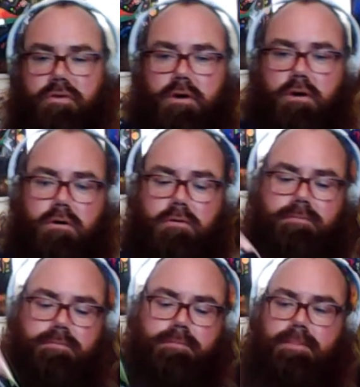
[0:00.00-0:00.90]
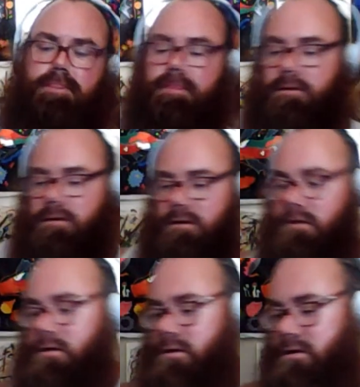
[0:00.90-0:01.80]
So,
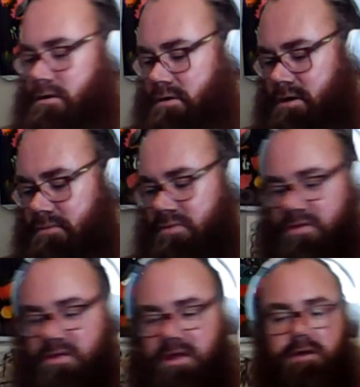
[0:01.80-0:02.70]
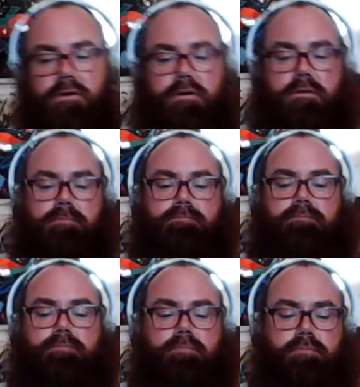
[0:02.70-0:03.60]
it comes with the standard.
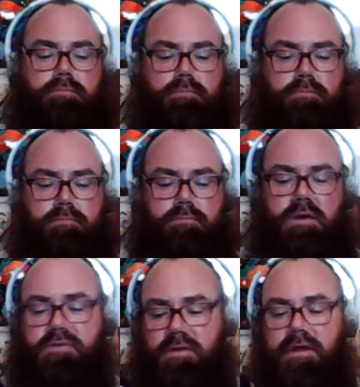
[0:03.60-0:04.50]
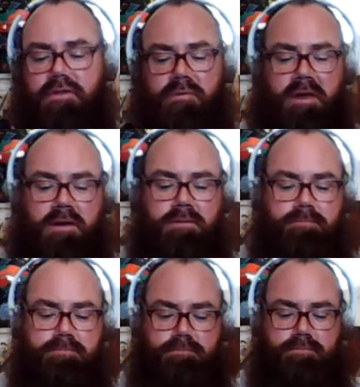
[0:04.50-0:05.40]
It's a
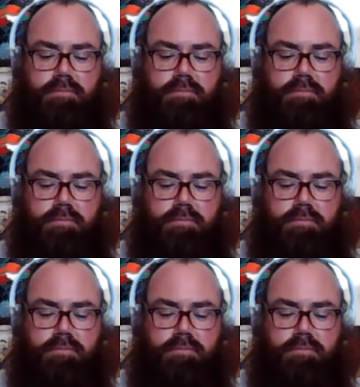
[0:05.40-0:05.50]
Leatherman.